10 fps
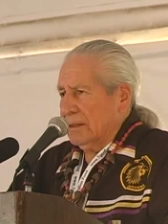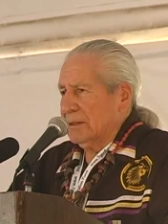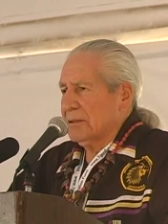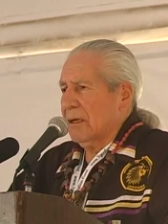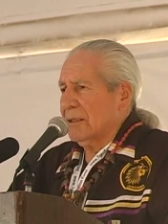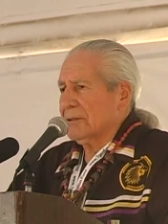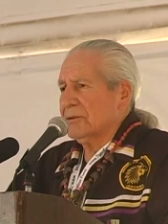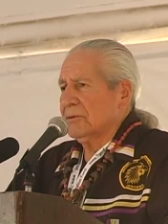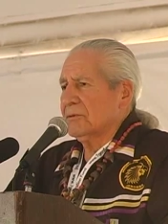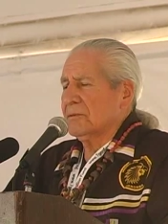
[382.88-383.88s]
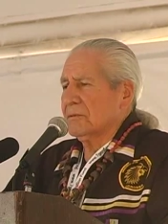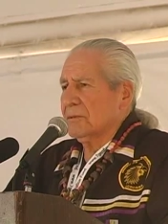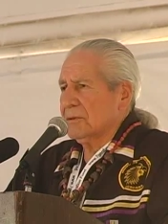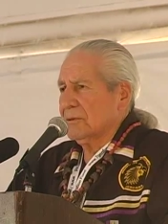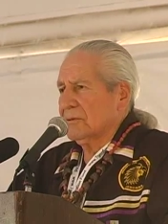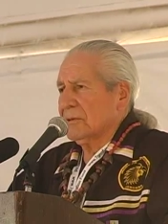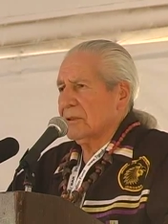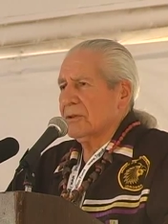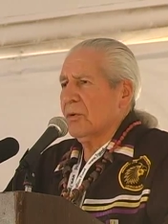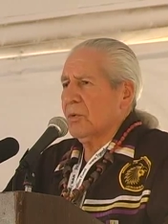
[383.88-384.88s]
started to
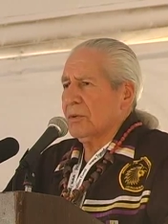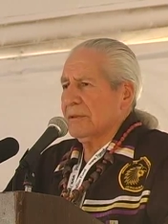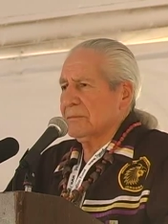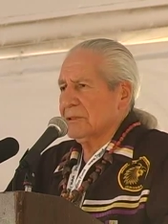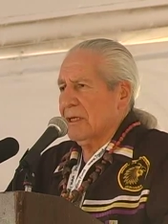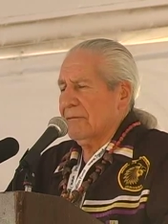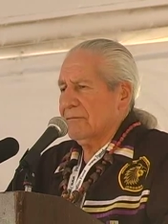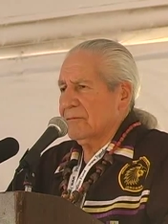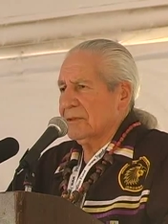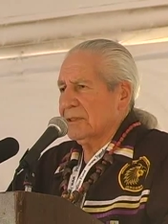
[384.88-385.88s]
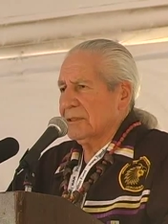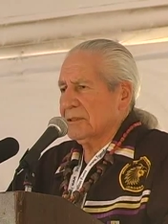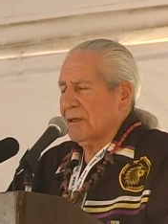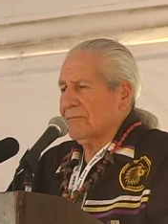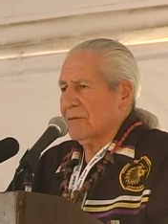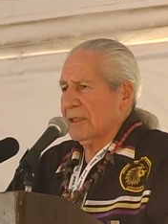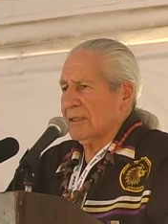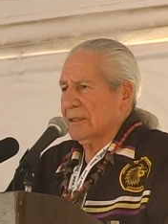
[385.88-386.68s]
condole himself in his suffering.